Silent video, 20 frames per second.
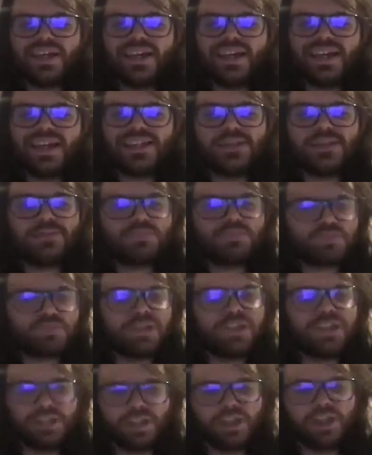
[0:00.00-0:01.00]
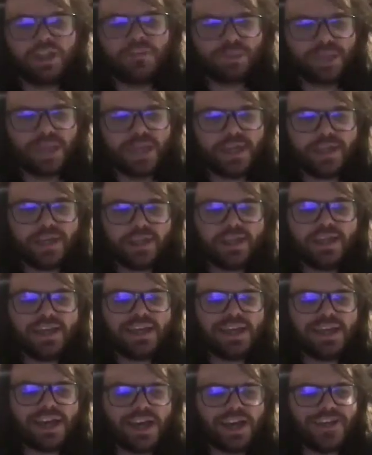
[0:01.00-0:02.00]
is a brilliant club player.
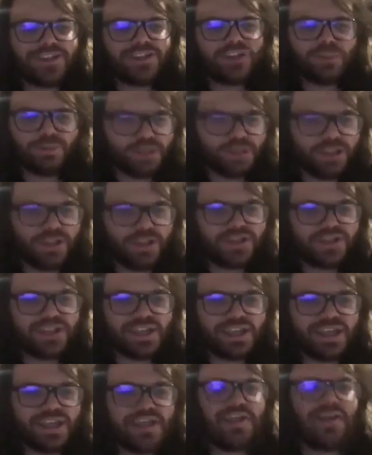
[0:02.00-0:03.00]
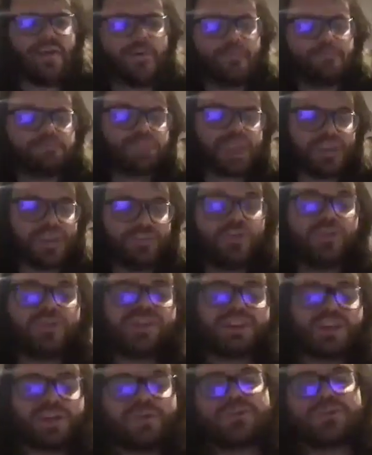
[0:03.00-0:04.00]
Stuart McCloskey. If all
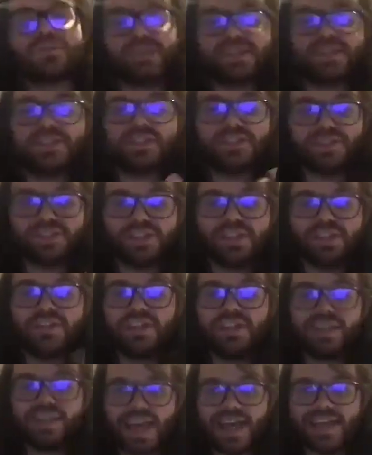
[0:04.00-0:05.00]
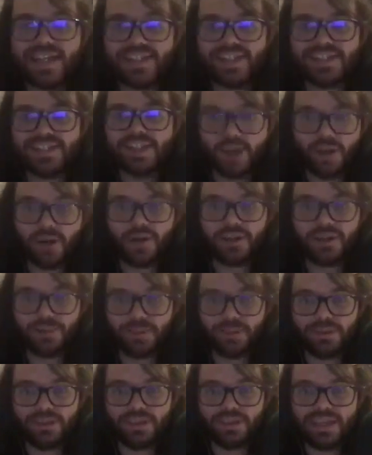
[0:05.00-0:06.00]
of those are missing, suddenly that is
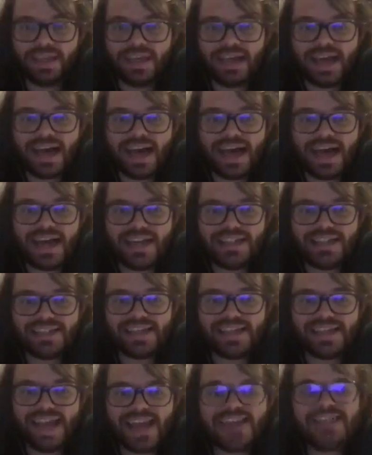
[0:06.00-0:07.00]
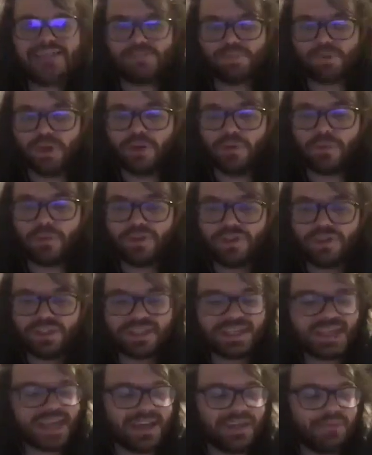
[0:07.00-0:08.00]
targetable. And Edinburgh, which is a
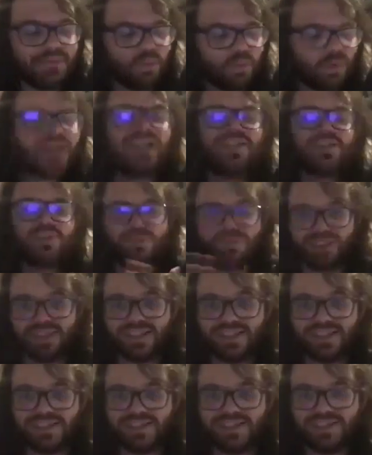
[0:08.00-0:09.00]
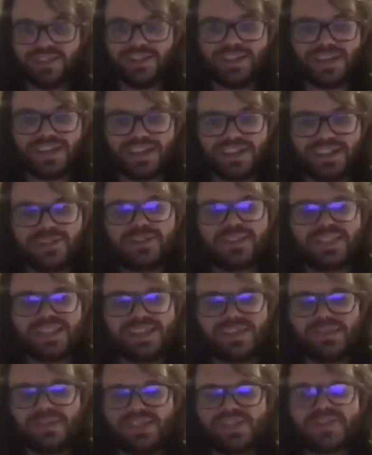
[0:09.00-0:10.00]
game, when I looked at
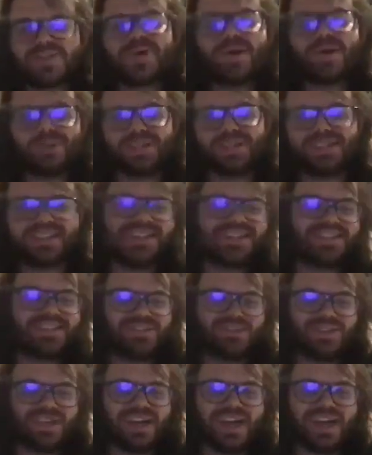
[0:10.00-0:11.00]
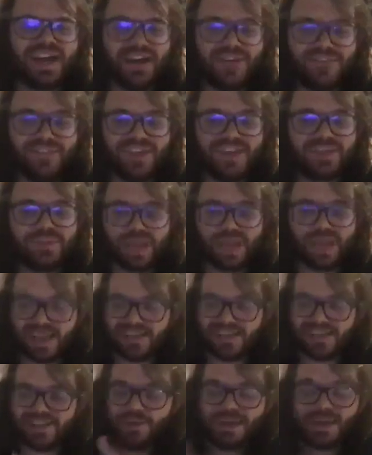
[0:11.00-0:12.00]
the scope of the season, right? I figured we had
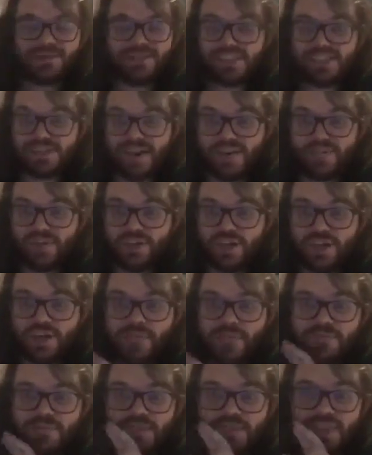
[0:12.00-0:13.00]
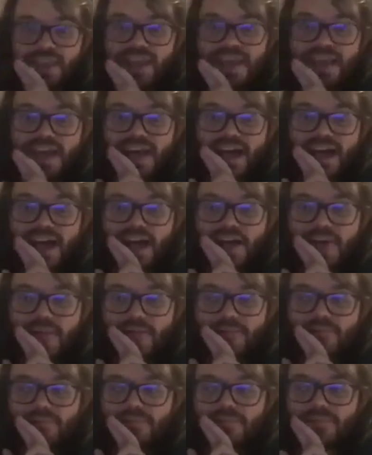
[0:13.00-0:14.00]
the 2 games in South Africa.
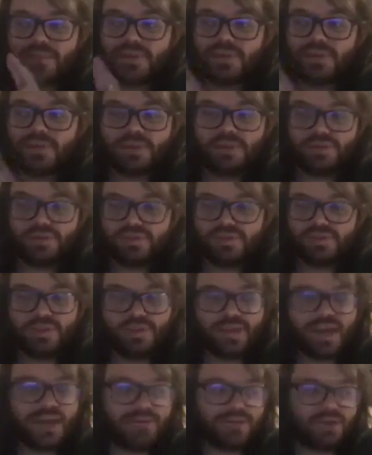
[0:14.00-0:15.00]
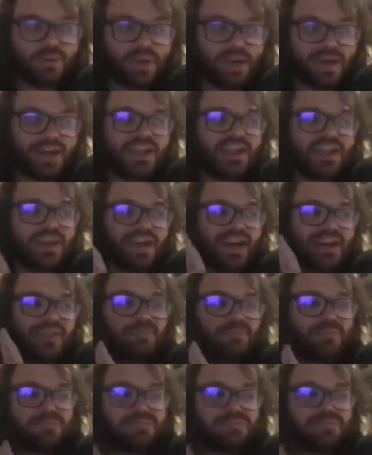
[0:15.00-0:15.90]
There was 2 games away. You had